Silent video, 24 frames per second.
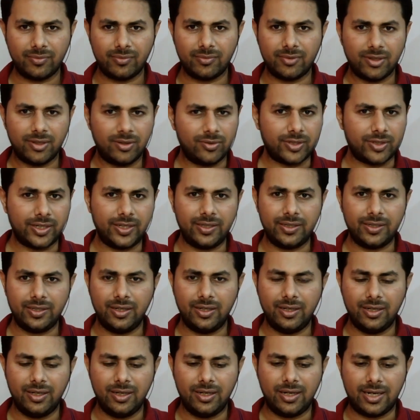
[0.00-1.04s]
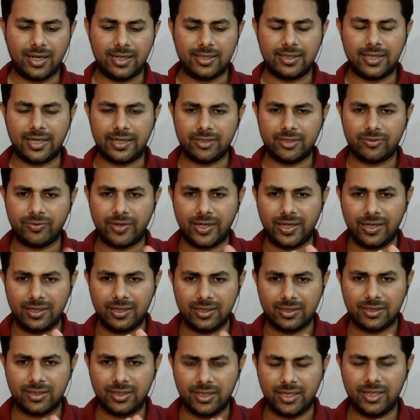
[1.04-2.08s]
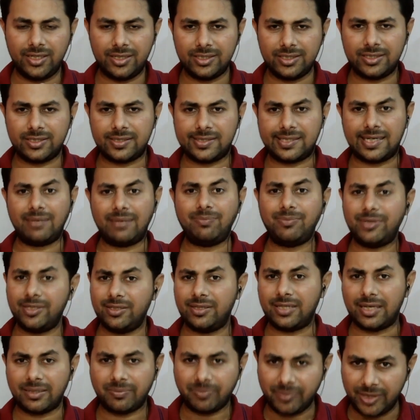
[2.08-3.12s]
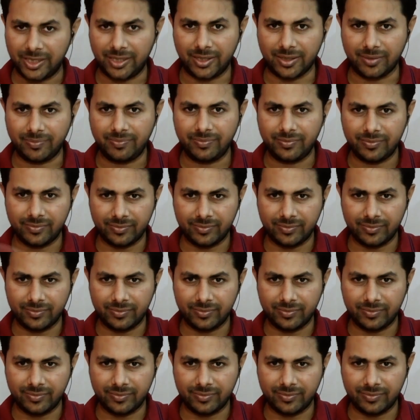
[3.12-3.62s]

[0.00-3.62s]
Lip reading: Okay, and that's why the heat is trapped in that medium.